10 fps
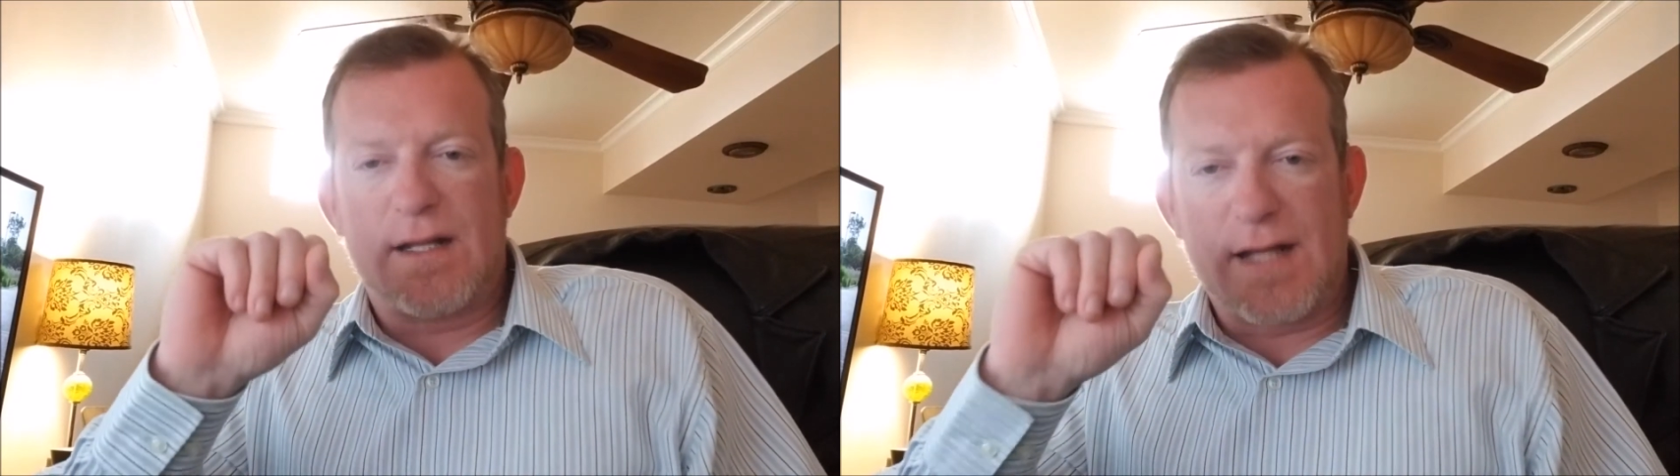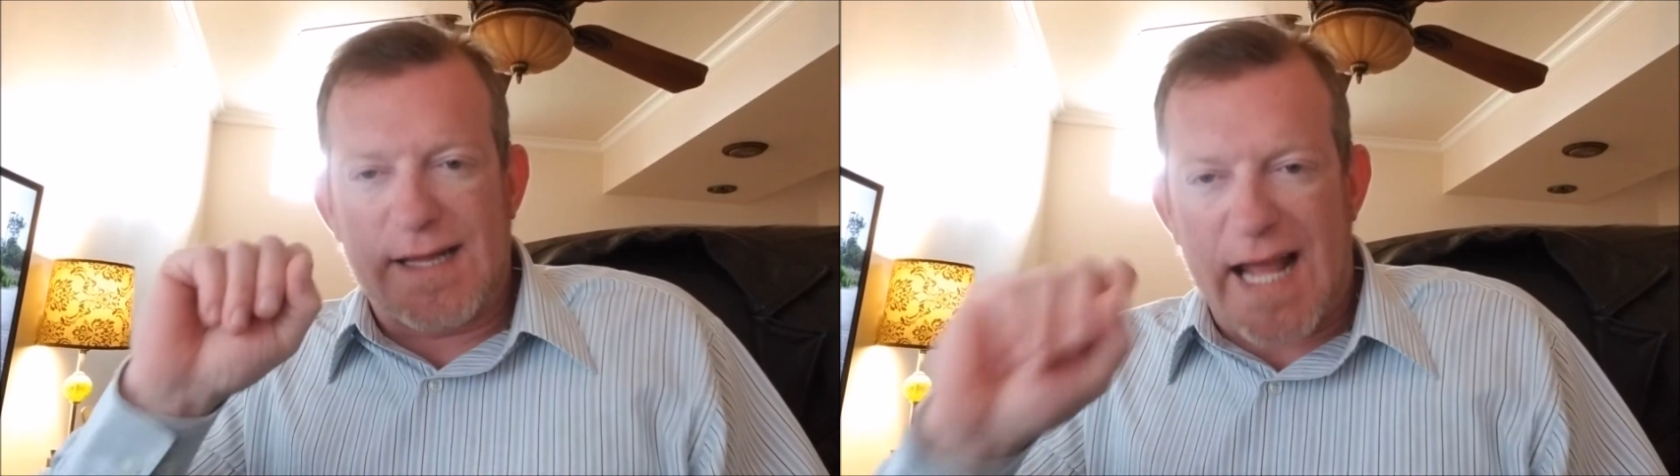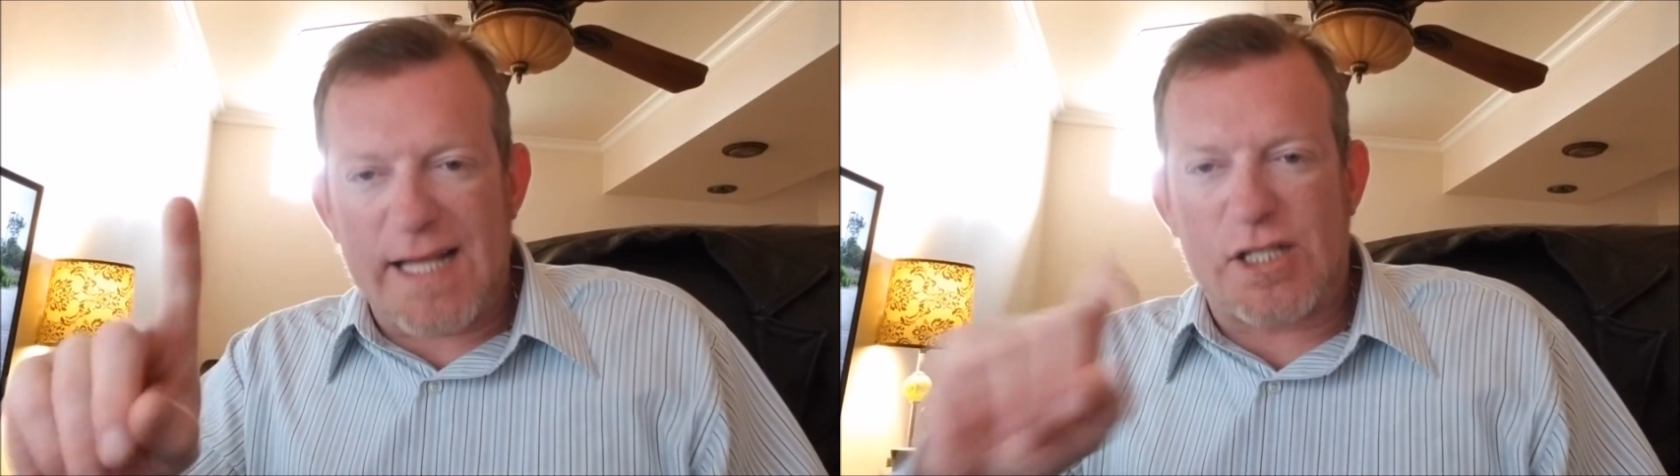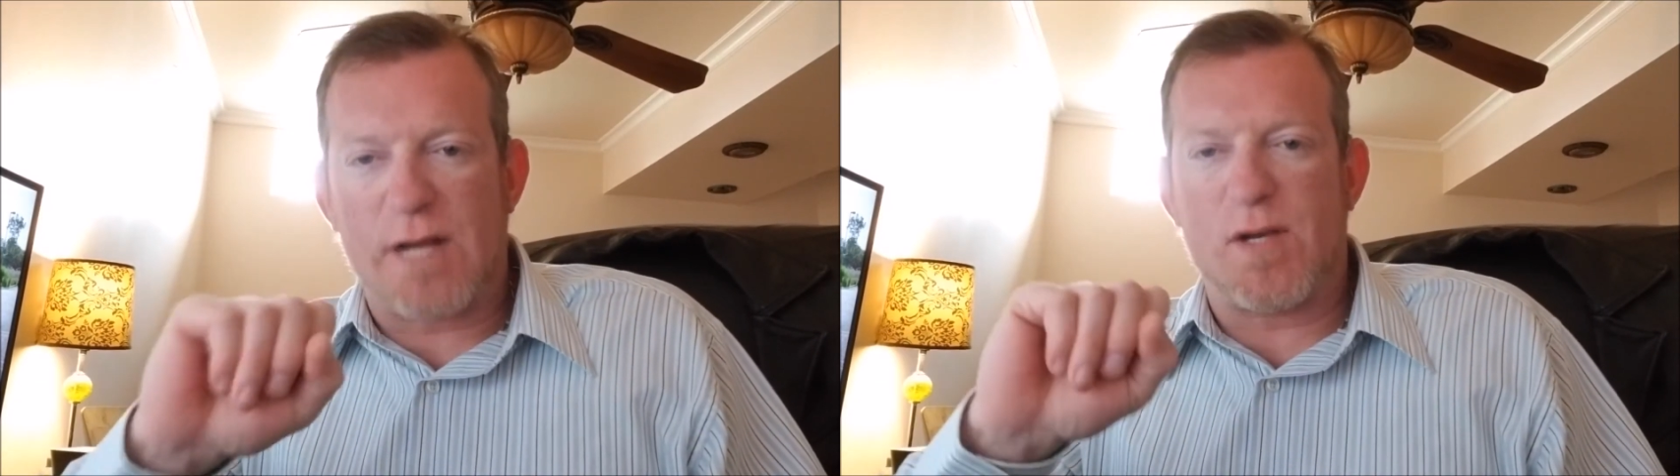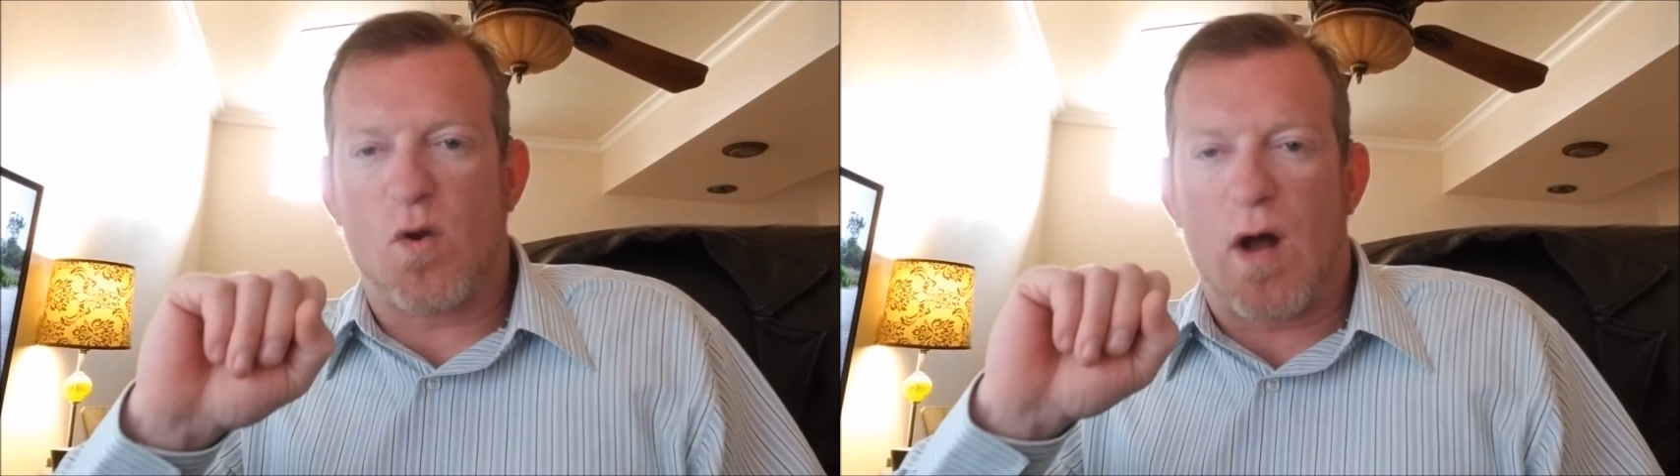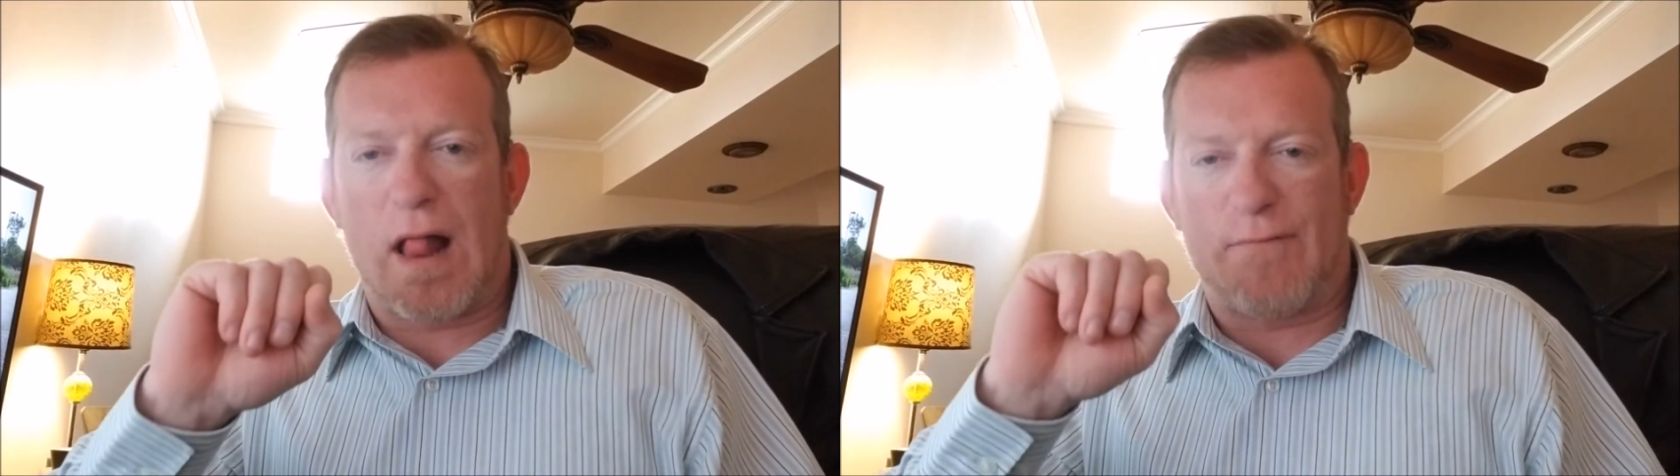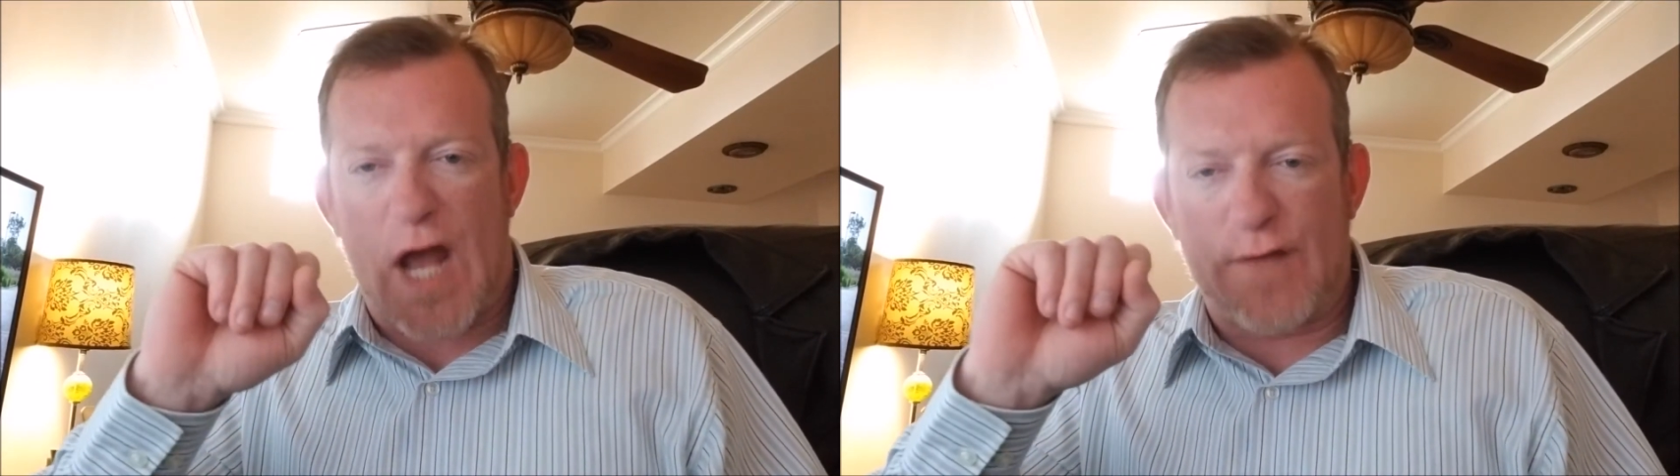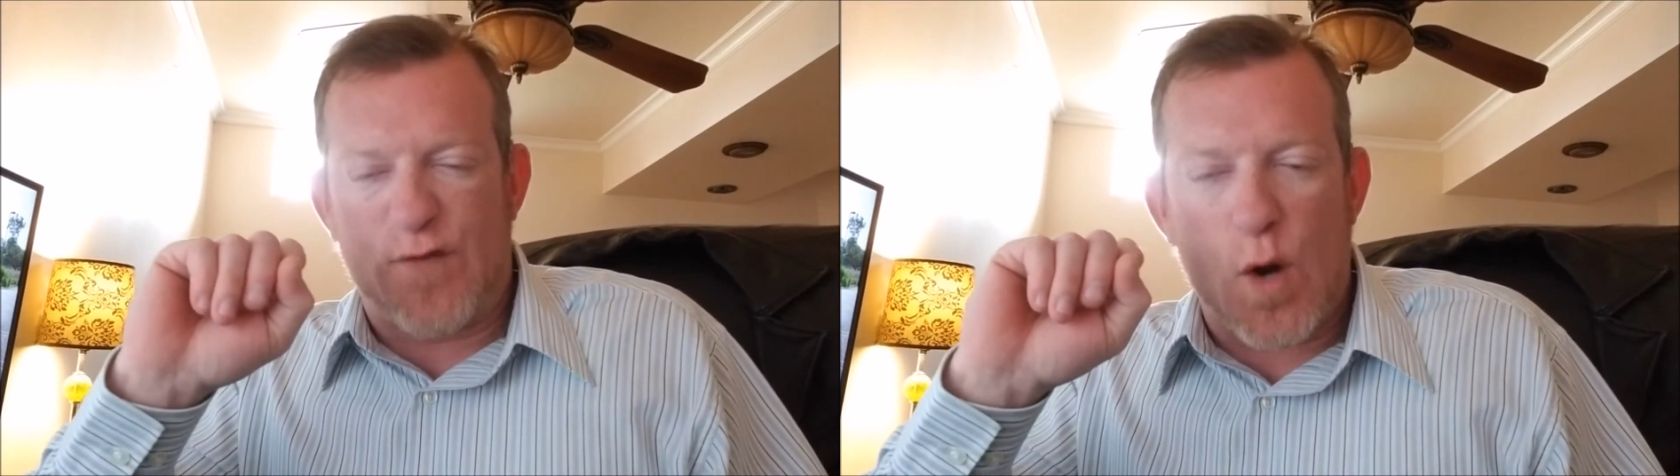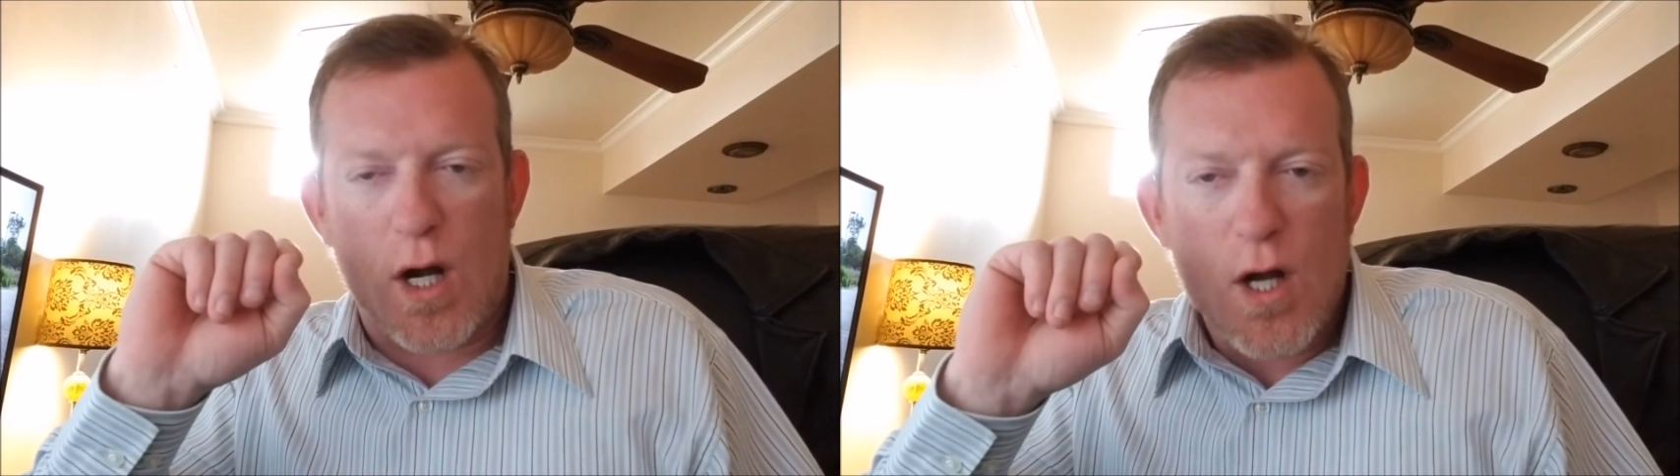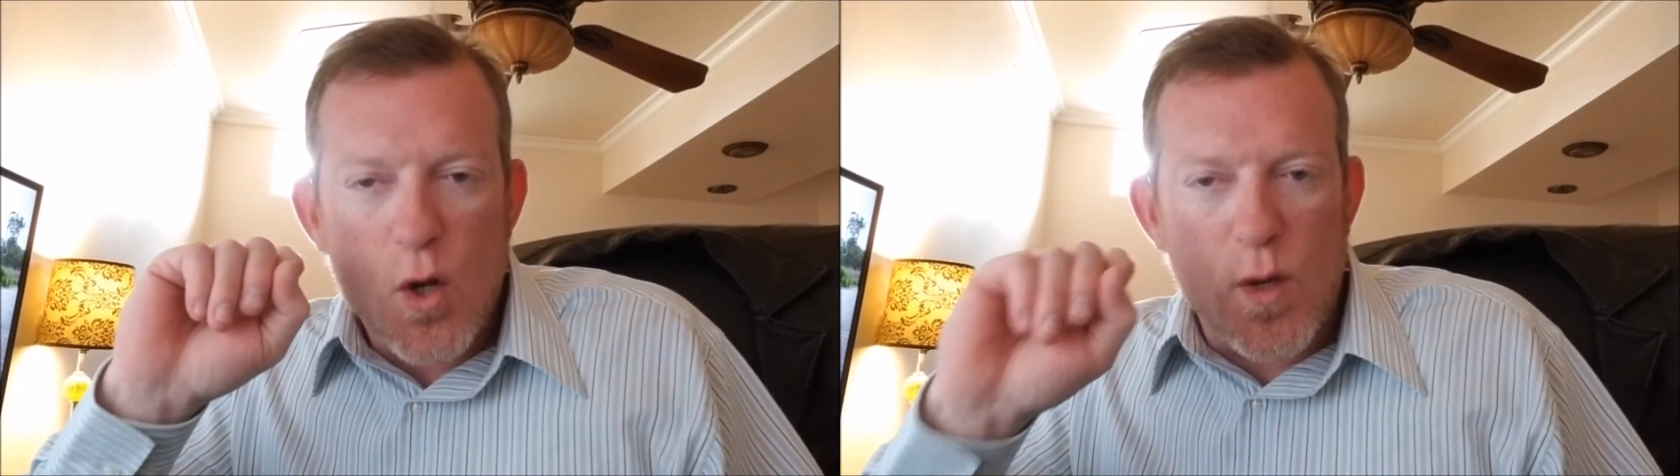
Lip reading: that they seem to qualify for,